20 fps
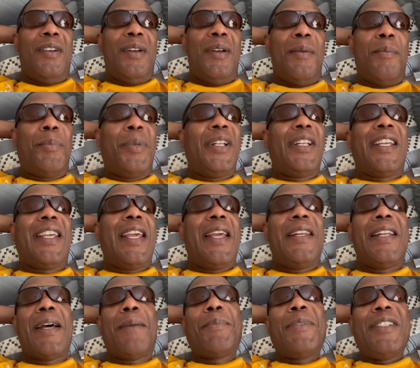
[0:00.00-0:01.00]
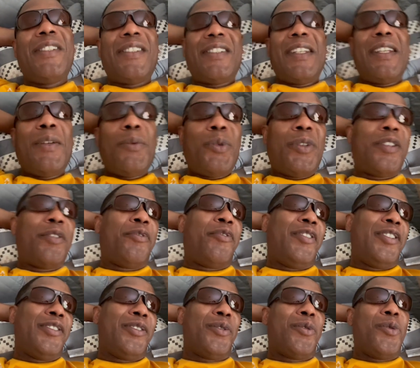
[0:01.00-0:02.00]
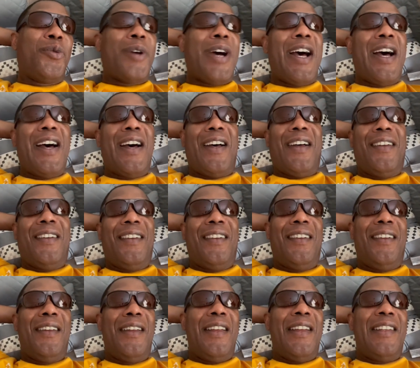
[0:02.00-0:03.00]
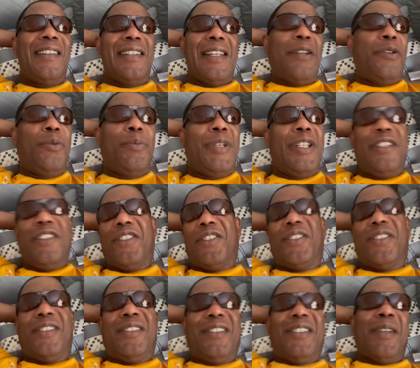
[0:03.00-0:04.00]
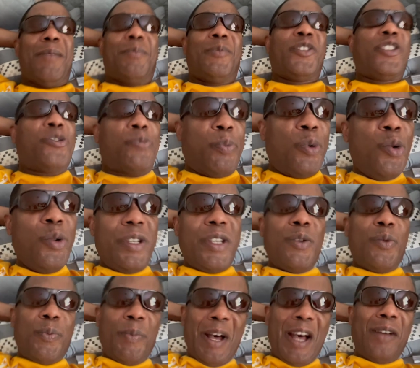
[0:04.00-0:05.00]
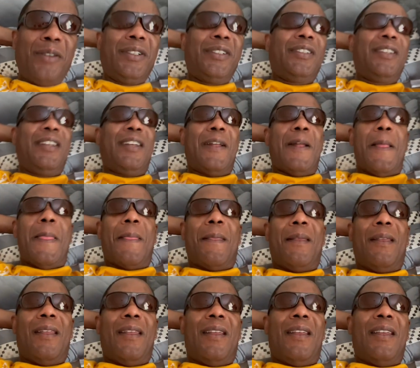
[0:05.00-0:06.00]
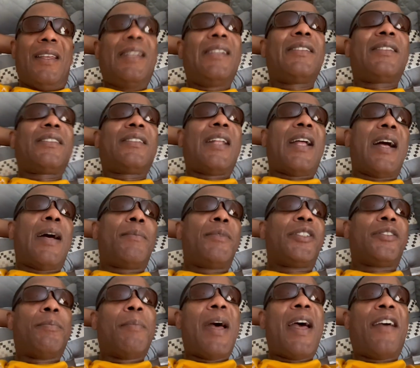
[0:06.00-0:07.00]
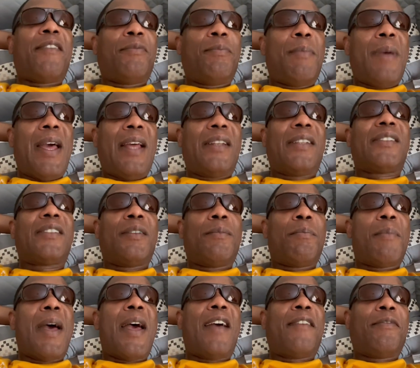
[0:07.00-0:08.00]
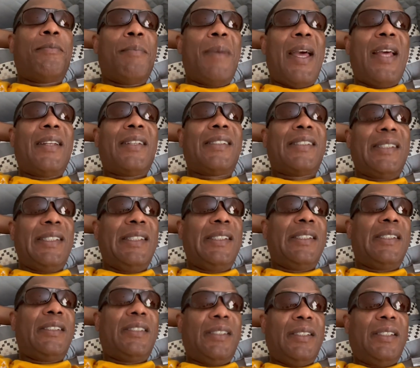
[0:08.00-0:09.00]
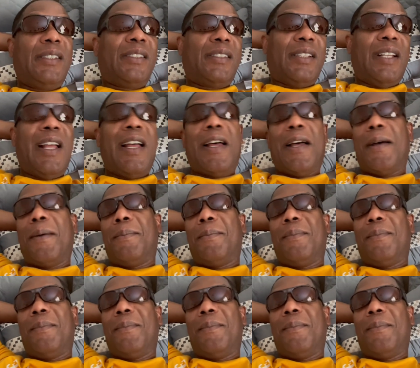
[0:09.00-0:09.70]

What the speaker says: But it cannot be seen with the physical eye. That don't mean there's something spooky about it. Islam is mathematics, and mathematics is Islam.